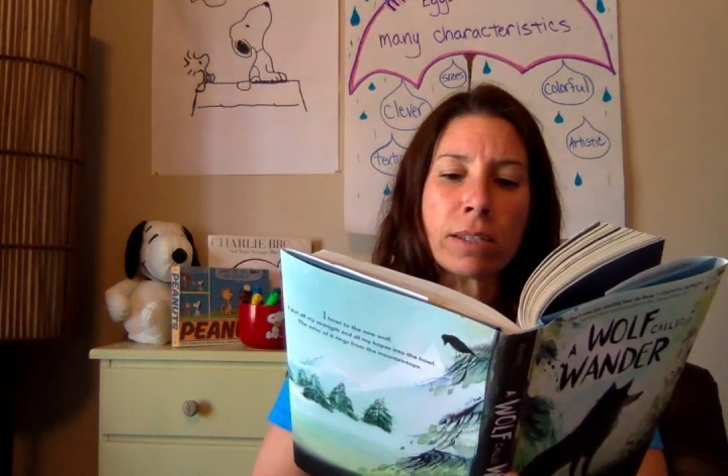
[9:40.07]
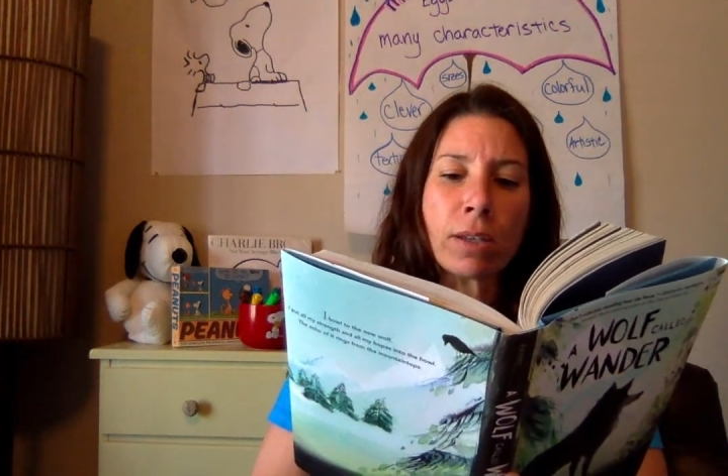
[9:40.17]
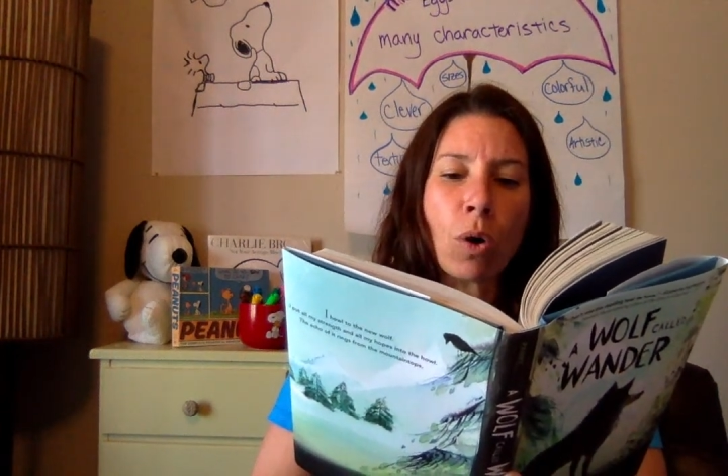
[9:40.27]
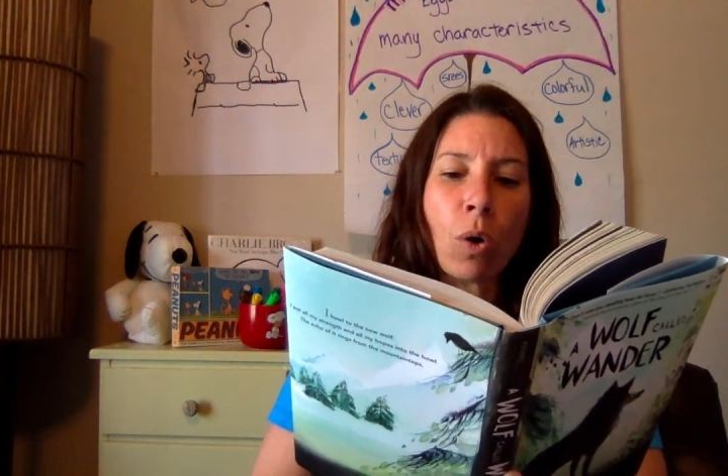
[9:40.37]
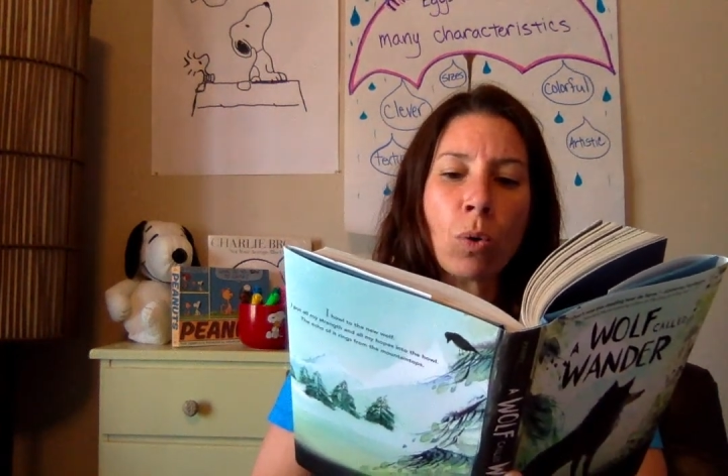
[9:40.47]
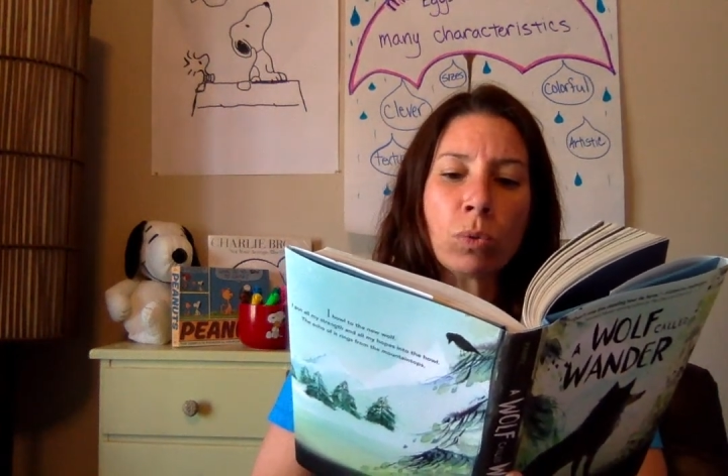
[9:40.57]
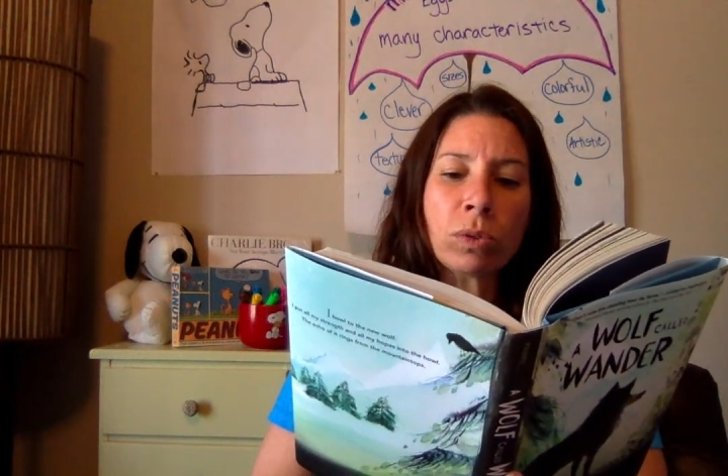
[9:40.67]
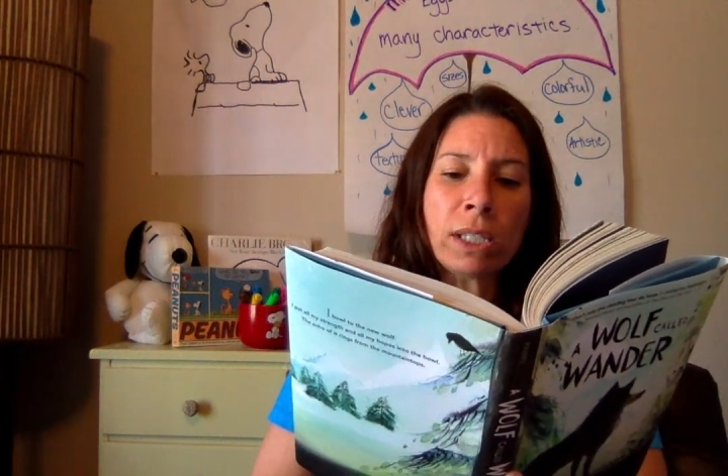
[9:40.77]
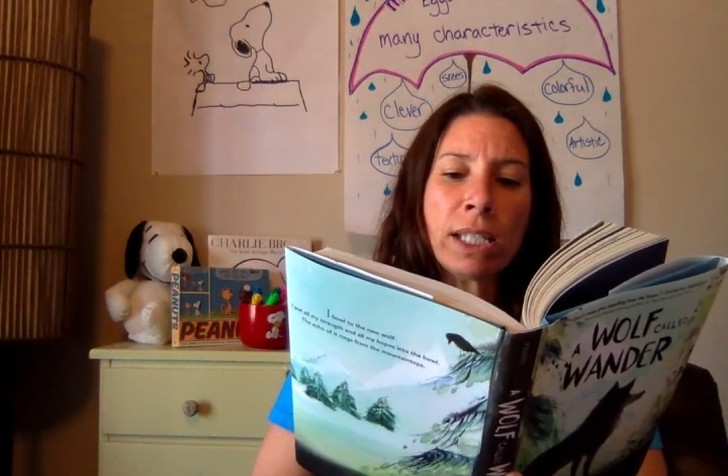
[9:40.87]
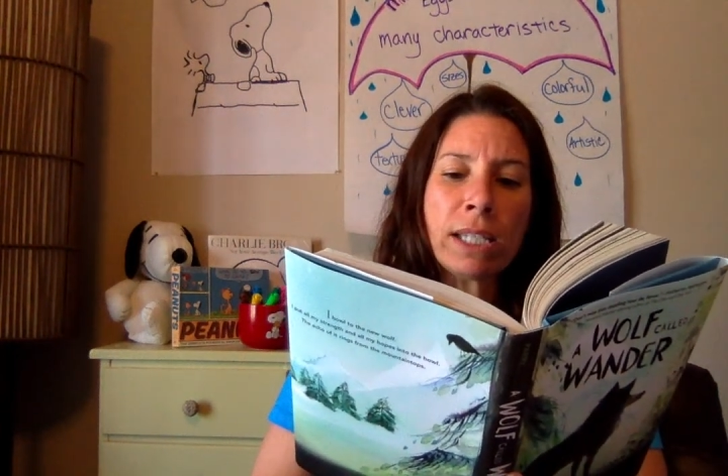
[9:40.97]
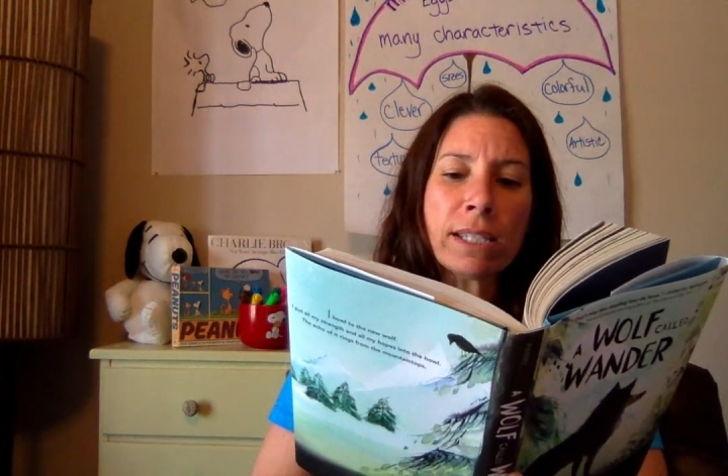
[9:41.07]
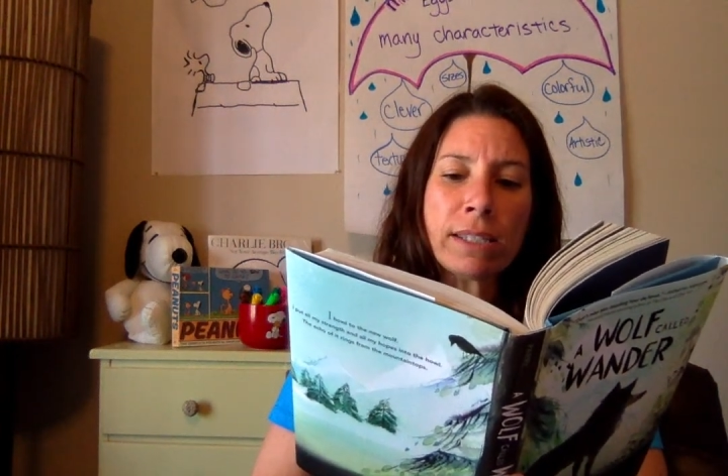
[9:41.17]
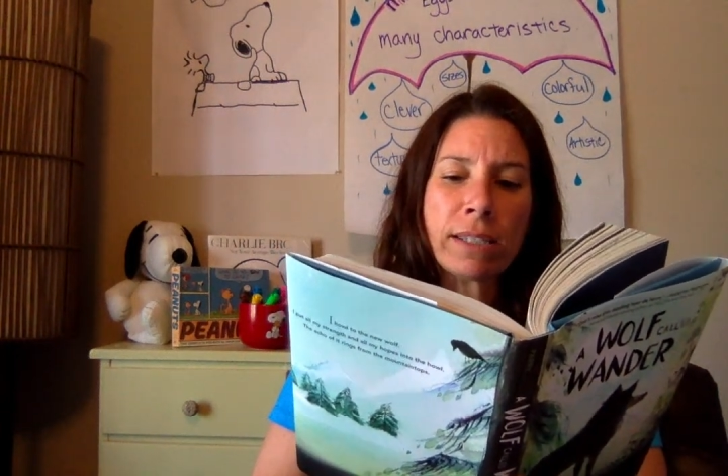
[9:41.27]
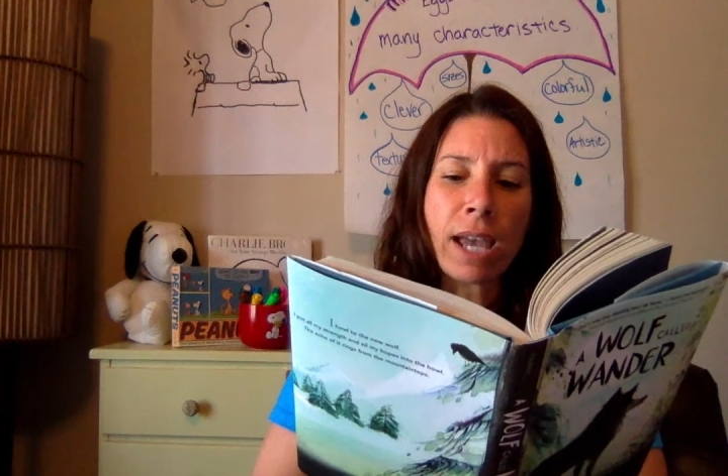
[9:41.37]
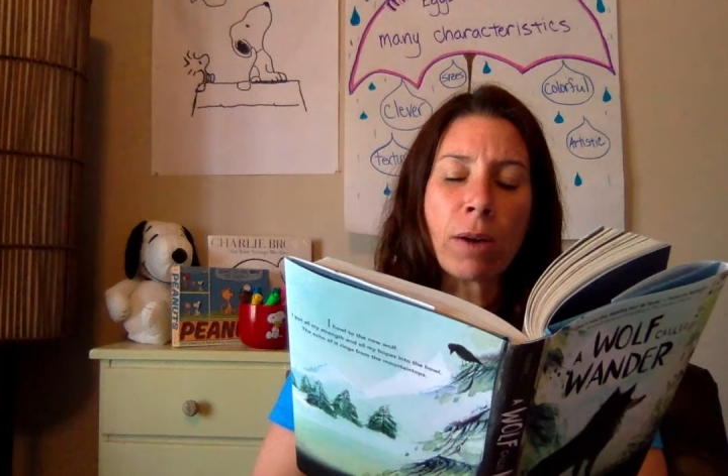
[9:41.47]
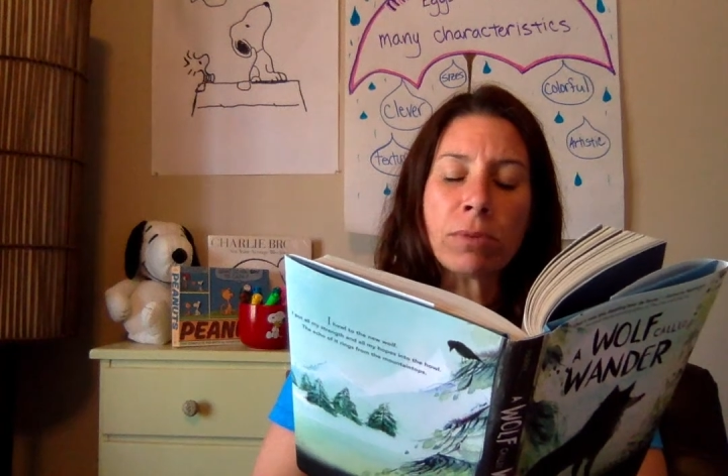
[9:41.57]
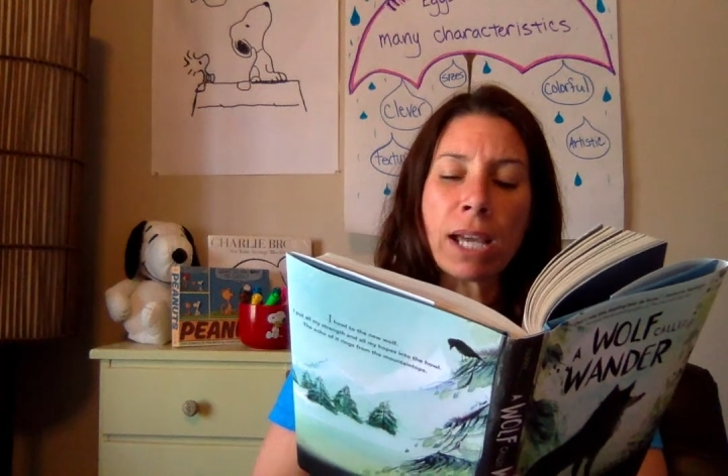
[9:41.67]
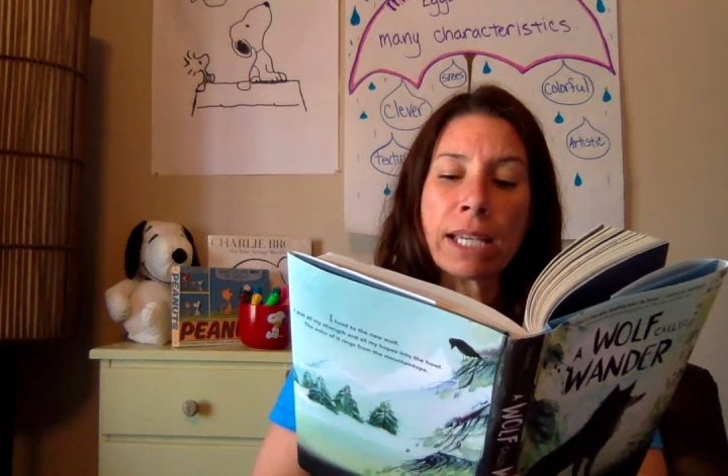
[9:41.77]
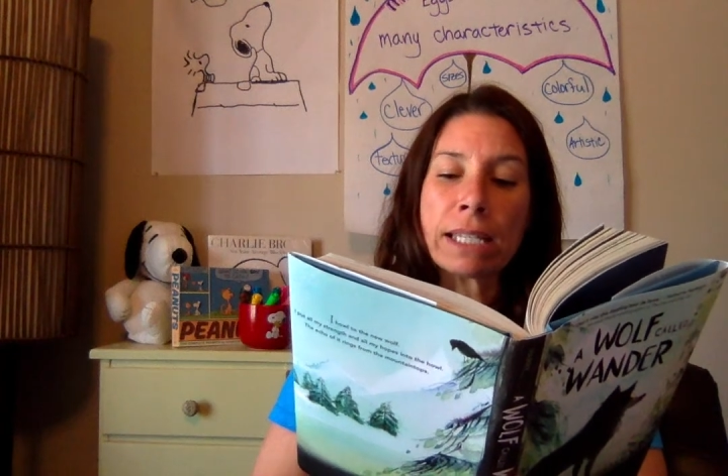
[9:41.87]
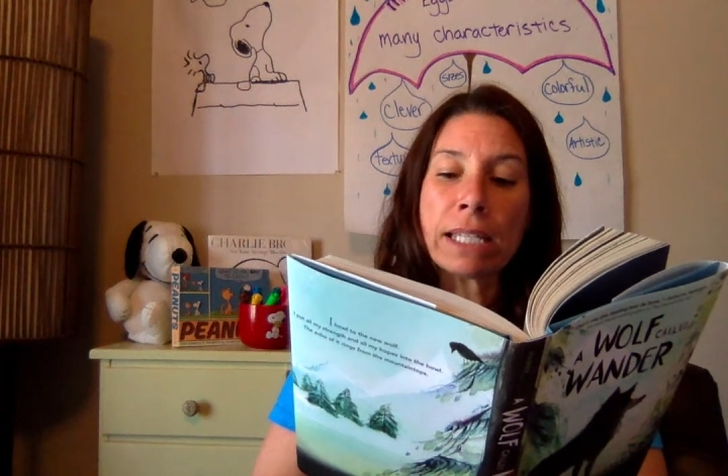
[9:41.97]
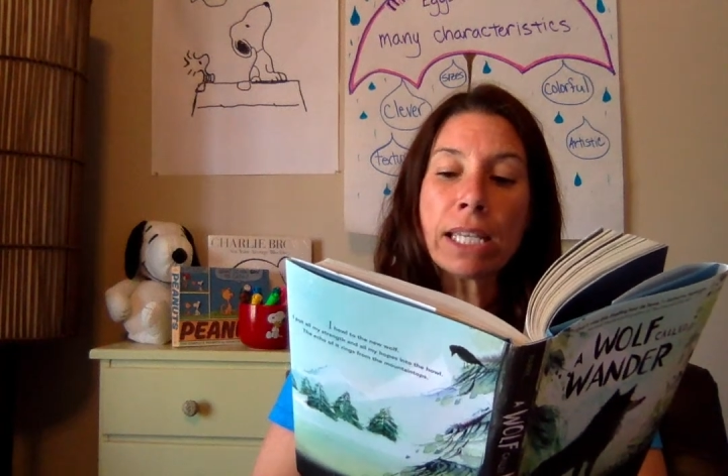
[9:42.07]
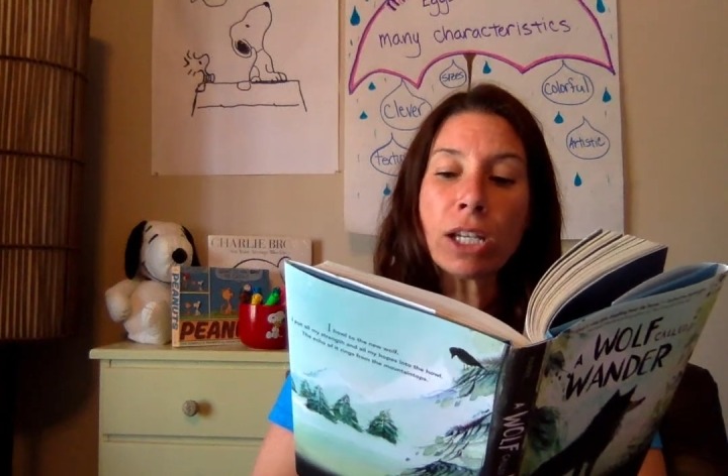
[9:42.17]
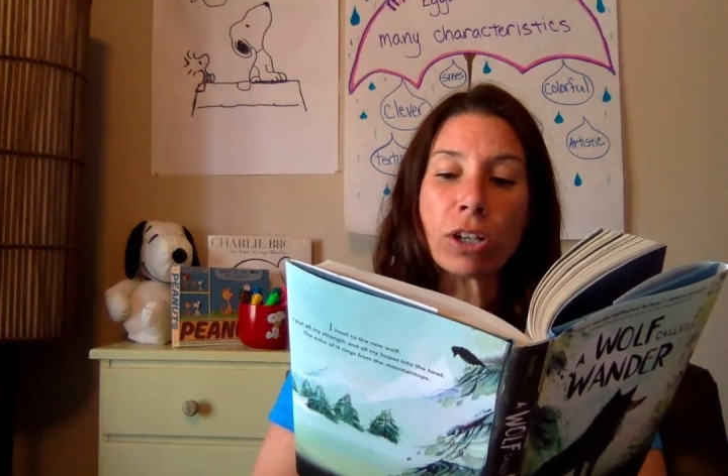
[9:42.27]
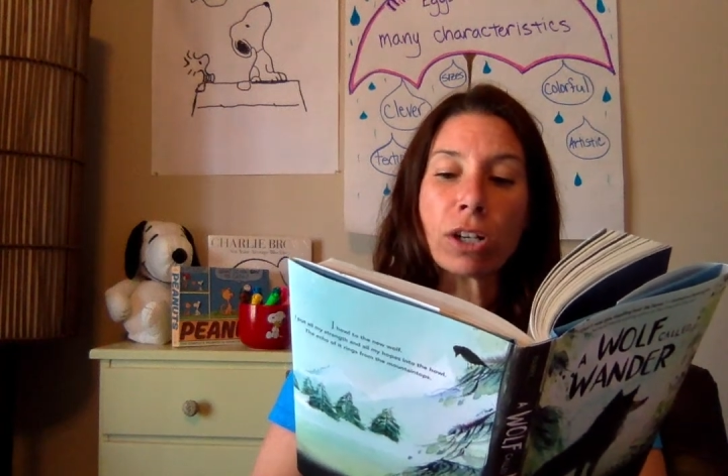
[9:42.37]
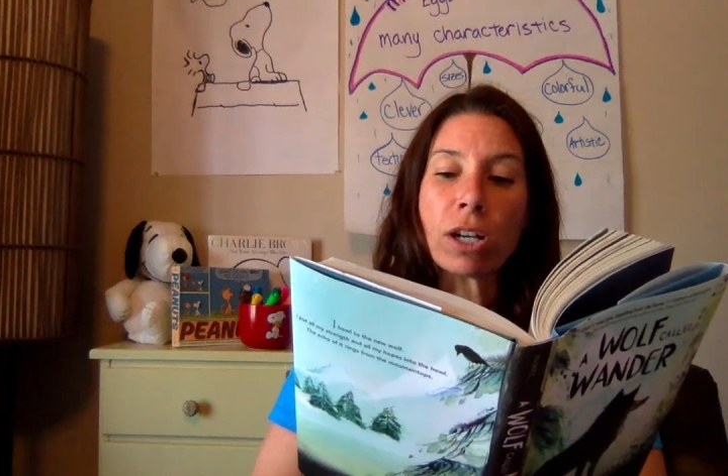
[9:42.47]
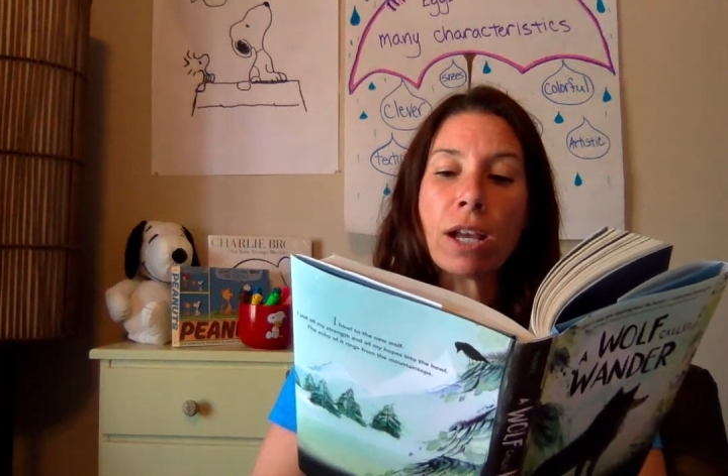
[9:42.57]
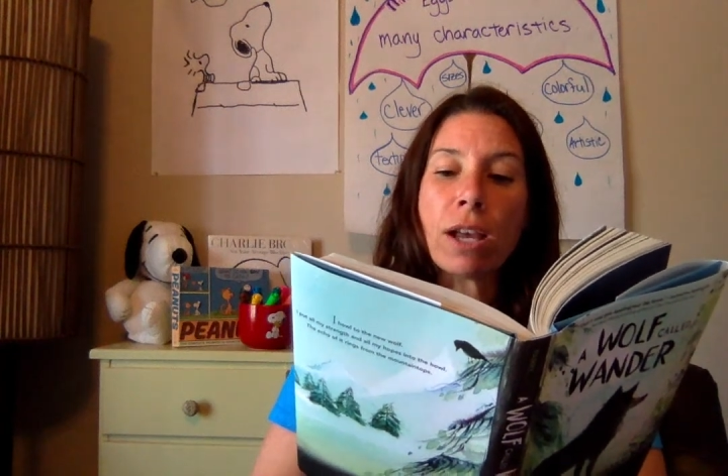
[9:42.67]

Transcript: the only sound I can hear.